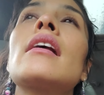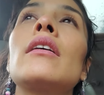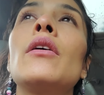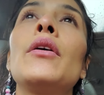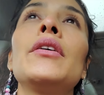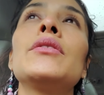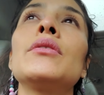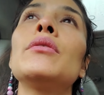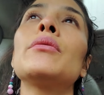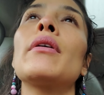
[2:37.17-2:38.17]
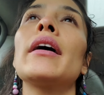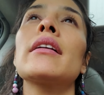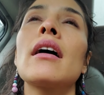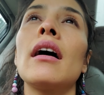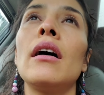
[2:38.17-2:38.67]
I'm going through
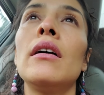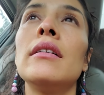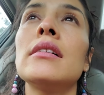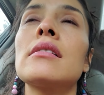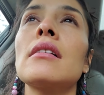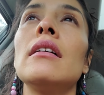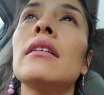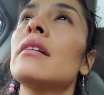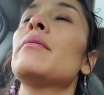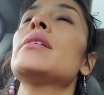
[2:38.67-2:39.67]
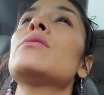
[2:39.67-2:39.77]
right now, it's all going to be